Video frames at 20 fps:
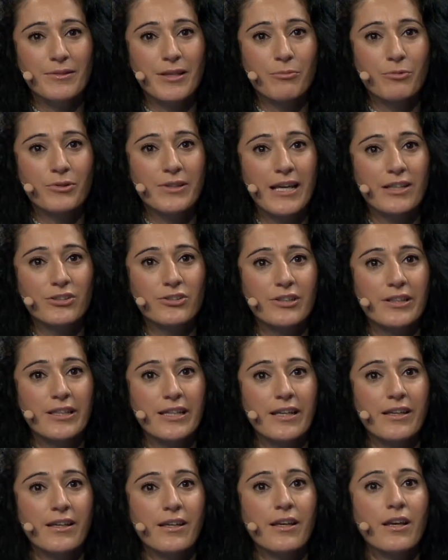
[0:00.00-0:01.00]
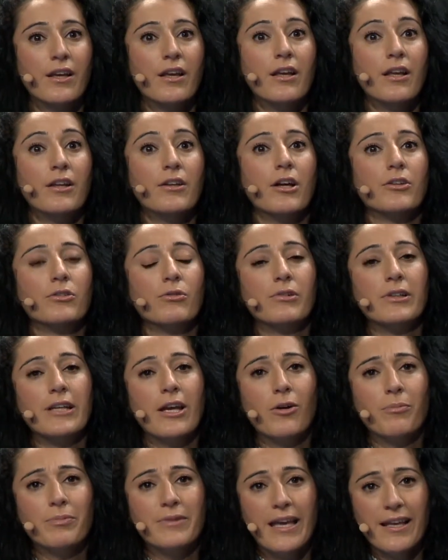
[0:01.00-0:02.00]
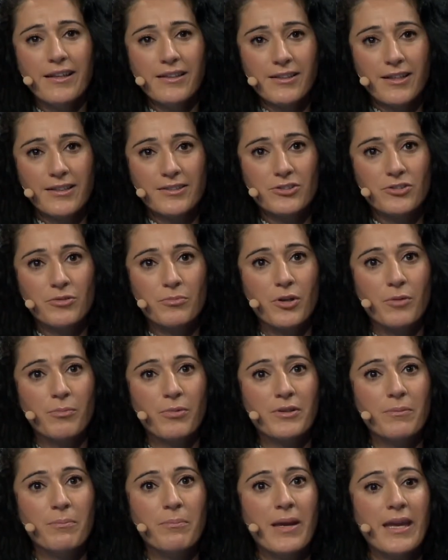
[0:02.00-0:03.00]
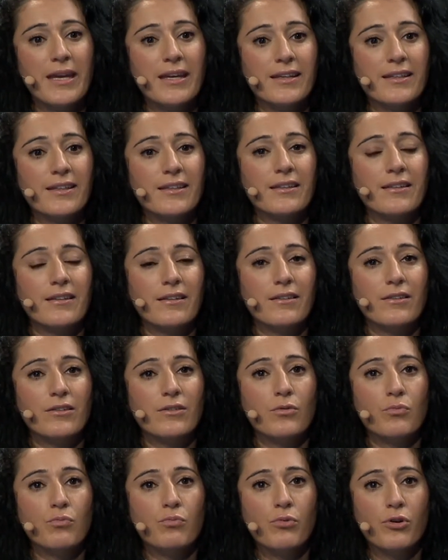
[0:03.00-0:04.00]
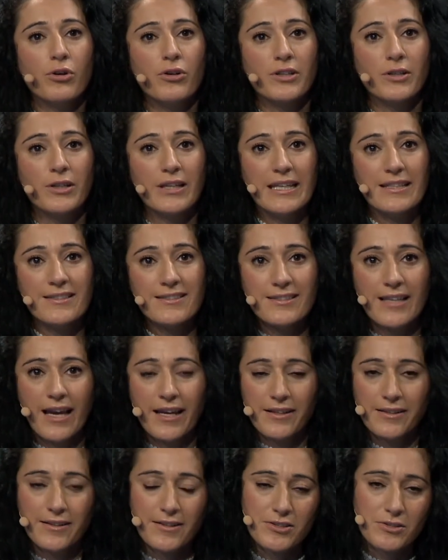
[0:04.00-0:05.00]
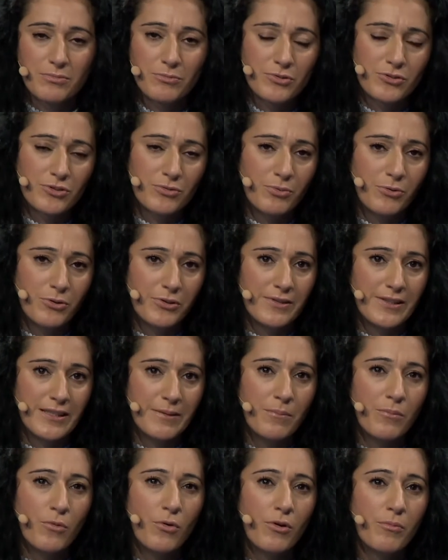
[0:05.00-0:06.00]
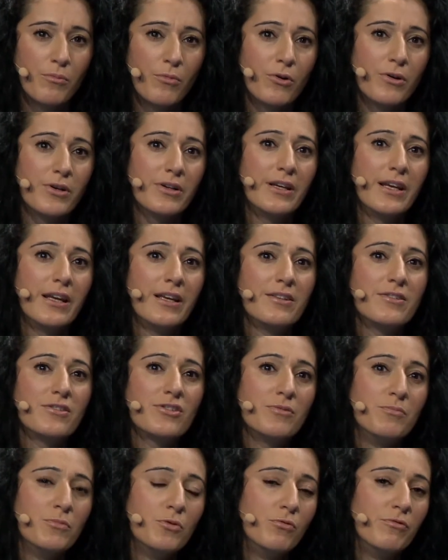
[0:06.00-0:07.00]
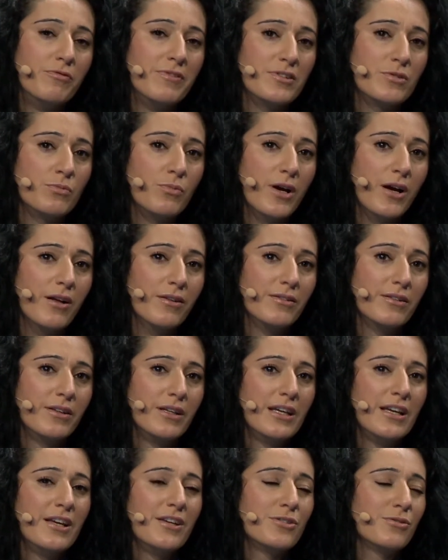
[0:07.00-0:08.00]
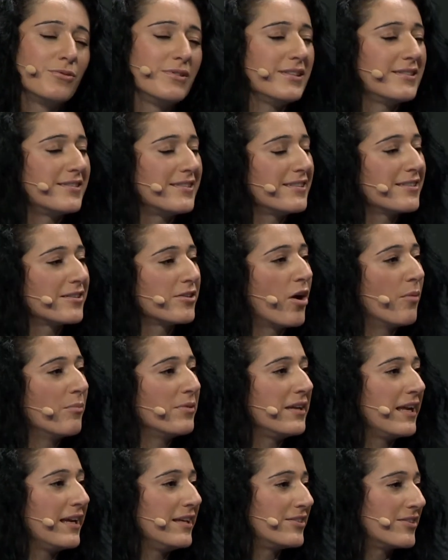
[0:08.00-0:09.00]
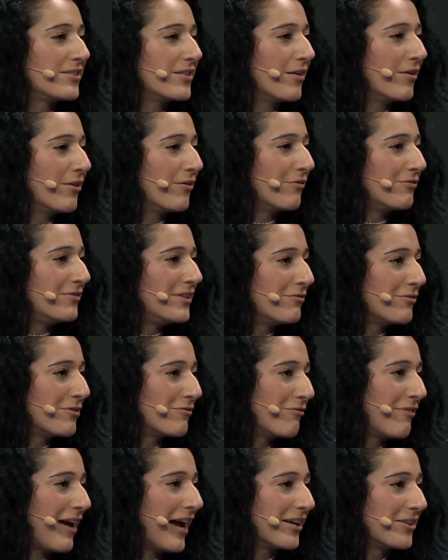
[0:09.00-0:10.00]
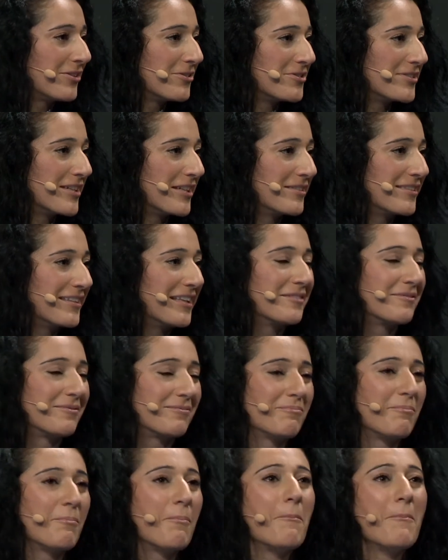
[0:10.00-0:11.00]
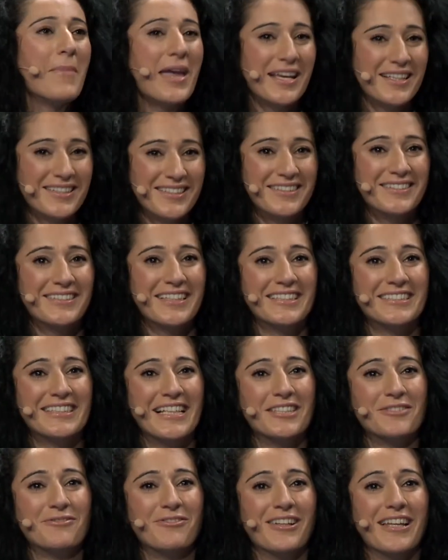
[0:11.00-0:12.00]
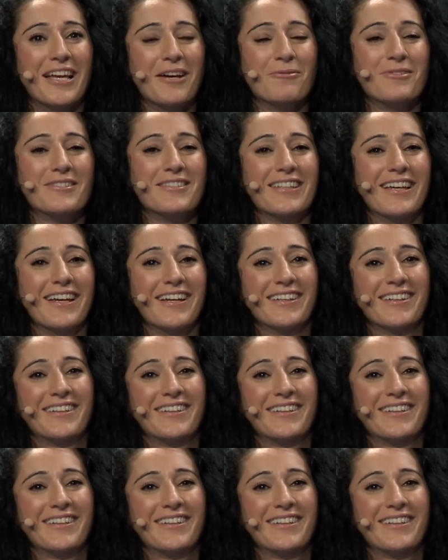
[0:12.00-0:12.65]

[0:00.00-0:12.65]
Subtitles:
that would actually not only help the end customer, but make the work inside the customer support team more and more smooth as well. So it's a combination of different factors that makes it successful, I would say.